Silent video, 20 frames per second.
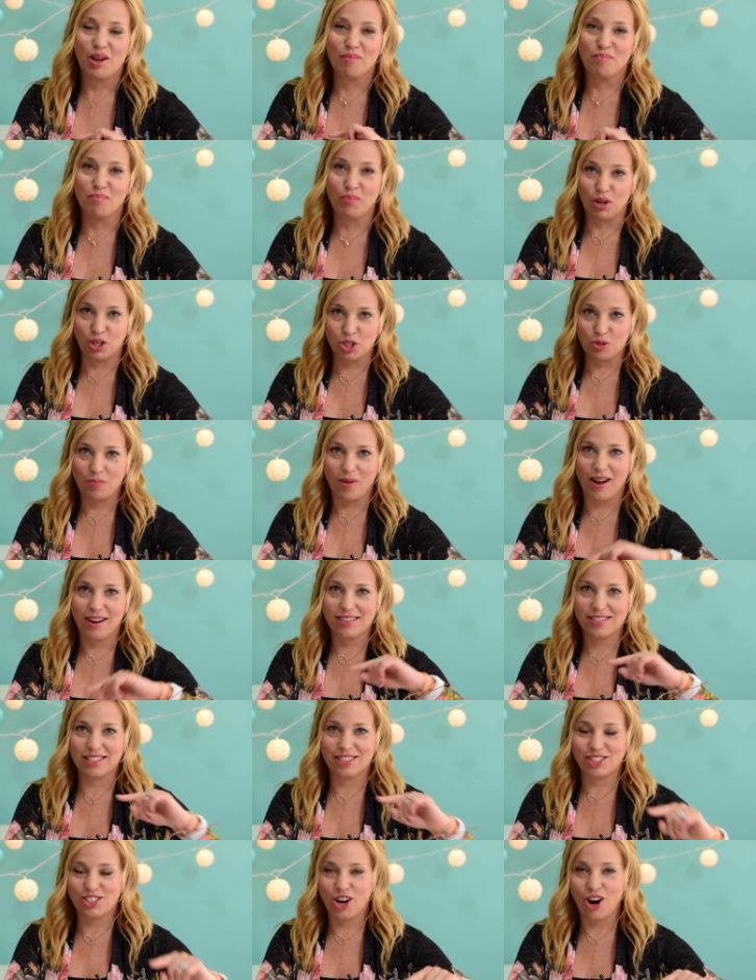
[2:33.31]

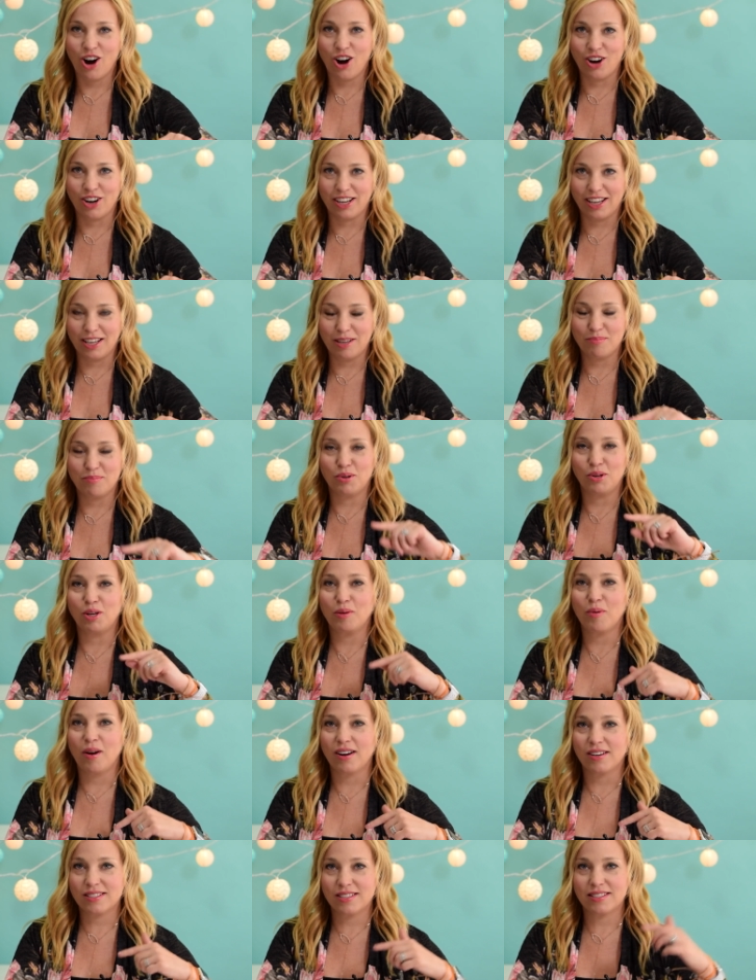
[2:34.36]
Birchbox and Target beauty
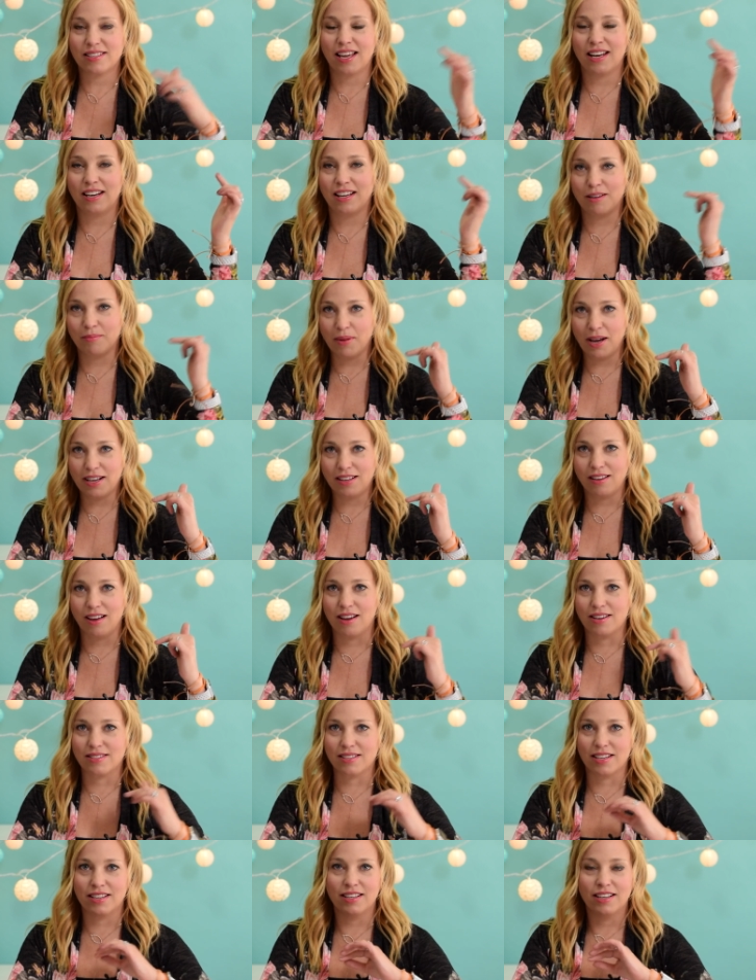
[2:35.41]
boxes, and in my
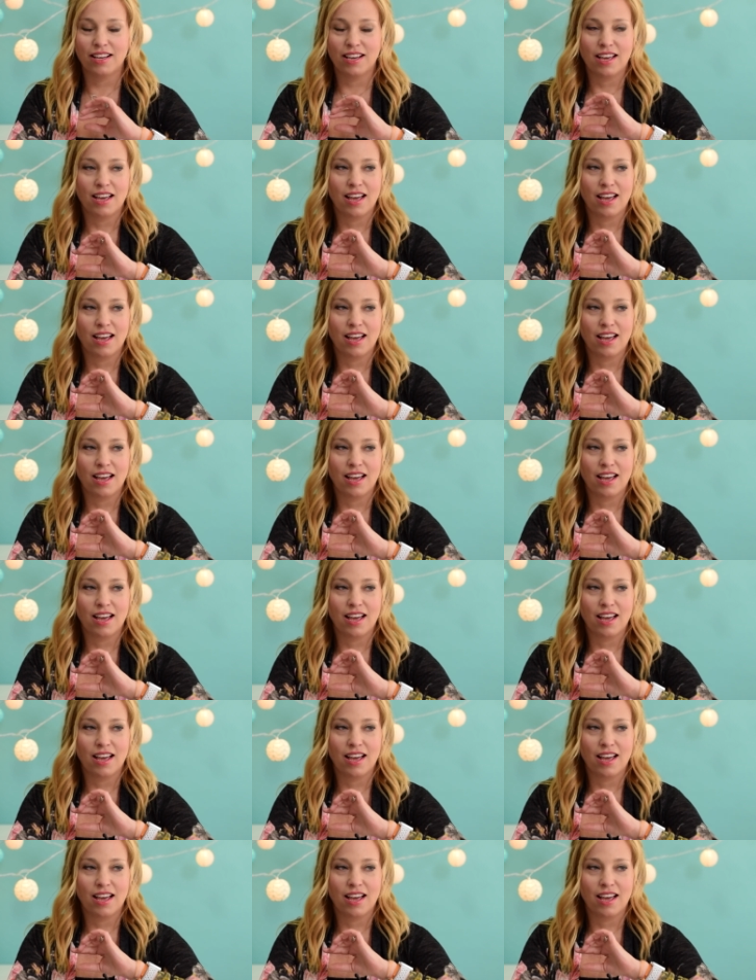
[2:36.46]
closet,